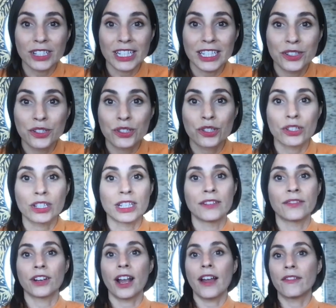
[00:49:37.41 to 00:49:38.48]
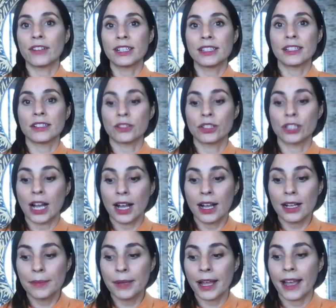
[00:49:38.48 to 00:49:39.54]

industry and for every single job,